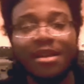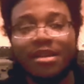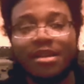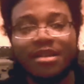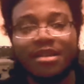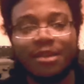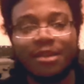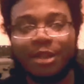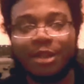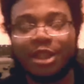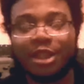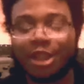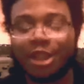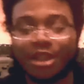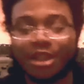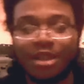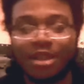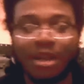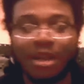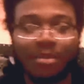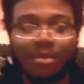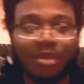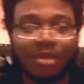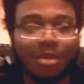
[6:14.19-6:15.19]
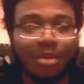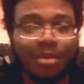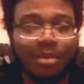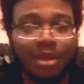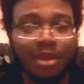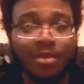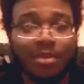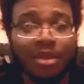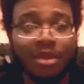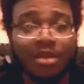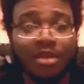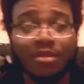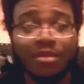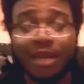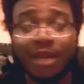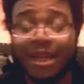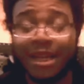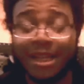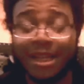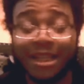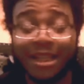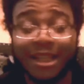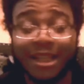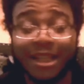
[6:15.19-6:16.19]
so you could just dump the BBs right
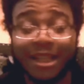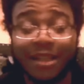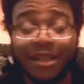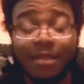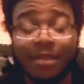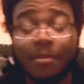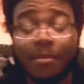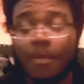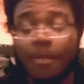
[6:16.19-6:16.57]
in there.